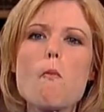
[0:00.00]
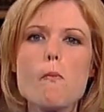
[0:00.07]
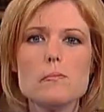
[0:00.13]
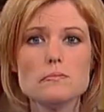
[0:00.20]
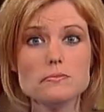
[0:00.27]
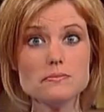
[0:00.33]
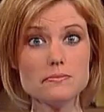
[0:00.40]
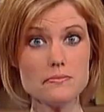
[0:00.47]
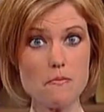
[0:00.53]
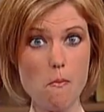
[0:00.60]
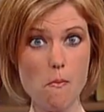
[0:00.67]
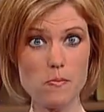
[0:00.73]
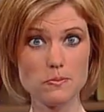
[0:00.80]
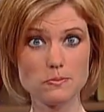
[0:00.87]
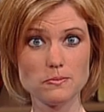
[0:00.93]

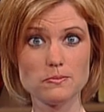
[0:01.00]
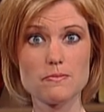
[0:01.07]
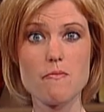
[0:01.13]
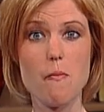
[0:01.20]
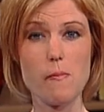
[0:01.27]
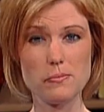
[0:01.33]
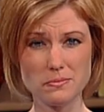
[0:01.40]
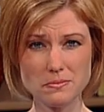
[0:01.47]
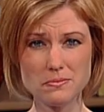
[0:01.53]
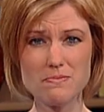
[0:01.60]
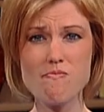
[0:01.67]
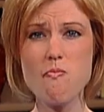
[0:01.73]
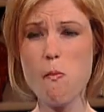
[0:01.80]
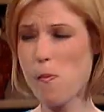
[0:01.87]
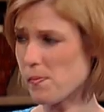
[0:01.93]
Mmm.
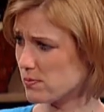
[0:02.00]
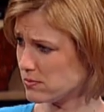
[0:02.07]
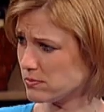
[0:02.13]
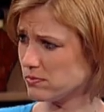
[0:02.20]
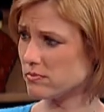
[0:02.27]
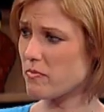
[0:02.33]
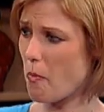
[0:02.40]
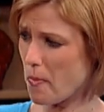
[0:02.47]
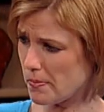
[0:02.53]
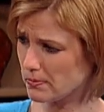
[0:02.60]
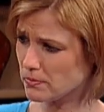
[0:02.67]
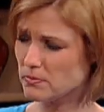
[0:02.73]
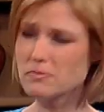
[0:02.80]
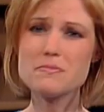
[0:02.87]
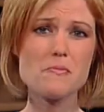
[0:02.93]
hmm This is
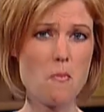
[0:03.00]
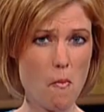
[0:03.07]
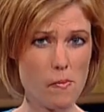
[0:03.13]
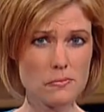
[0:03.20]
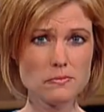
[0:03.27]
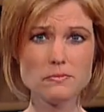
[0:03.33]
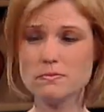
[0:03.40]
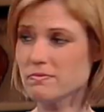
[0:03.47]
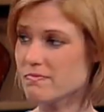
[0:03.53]
my favorite.